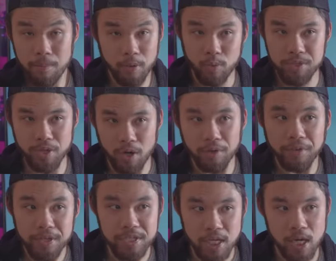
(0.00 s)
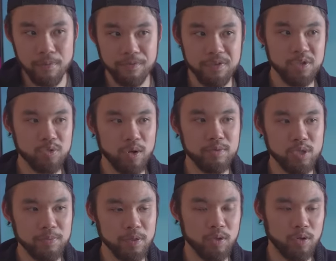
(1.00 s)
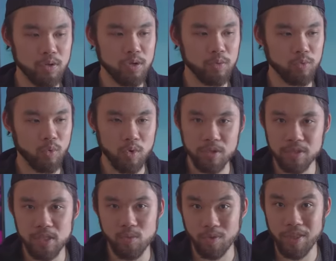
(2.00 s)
But was all this hype for the Stormtrooper Corps warranted?